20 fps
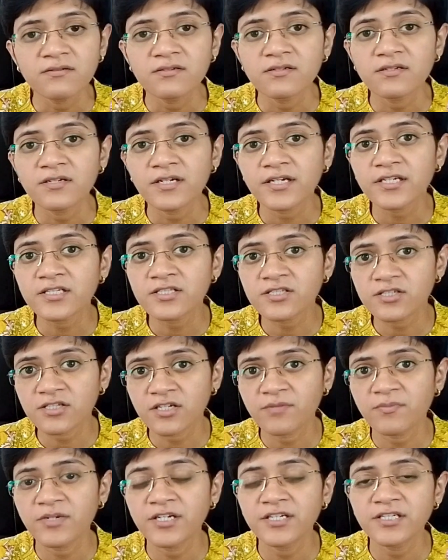Next
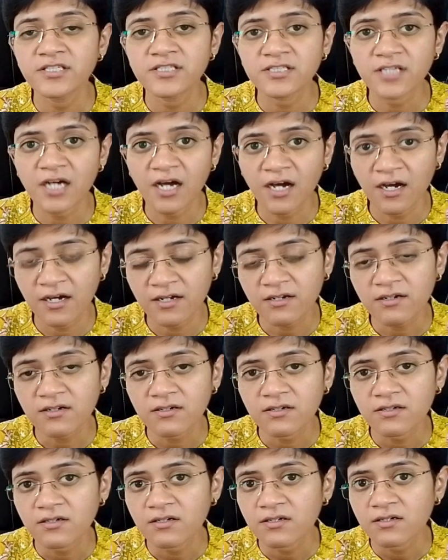remedies are,
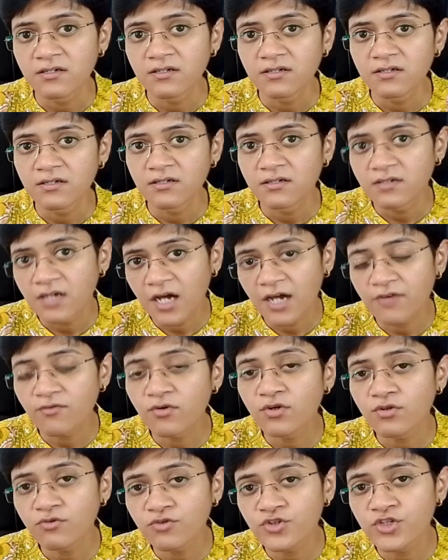I
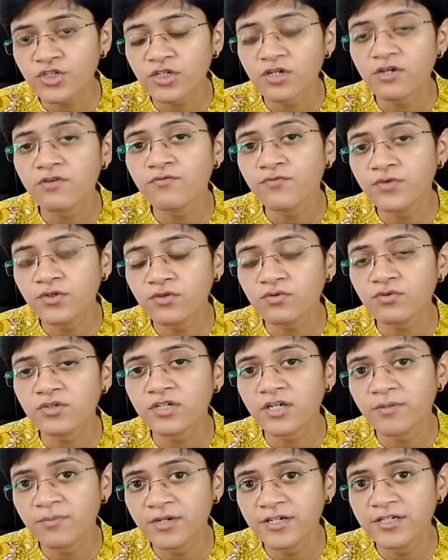want to share few
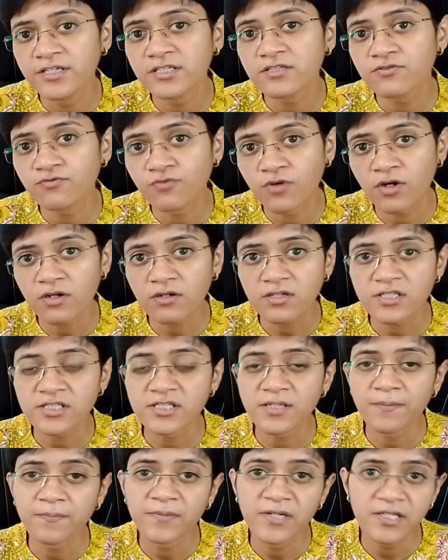remedies for
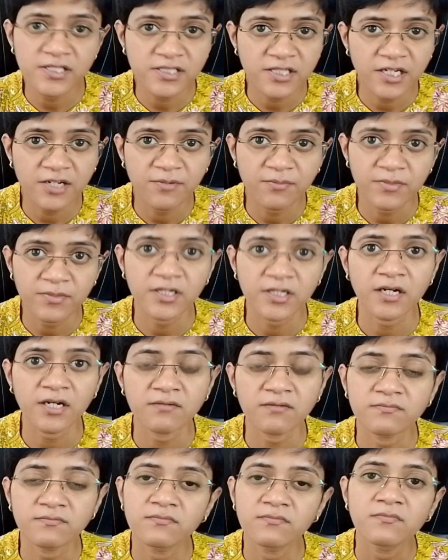septicemia
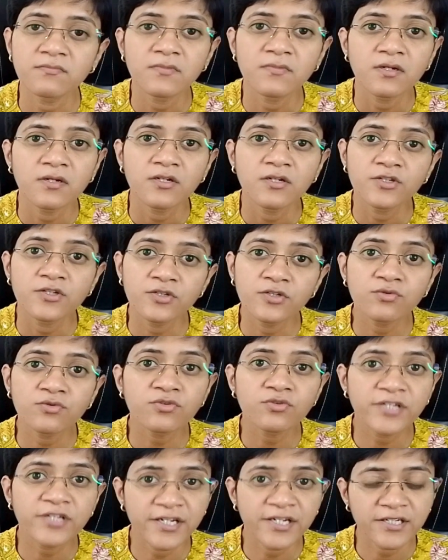due to
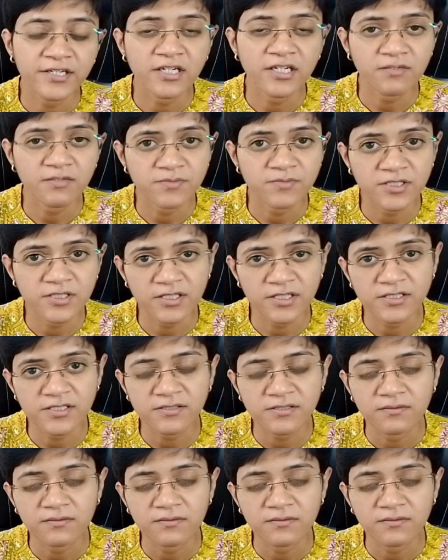dental abscess.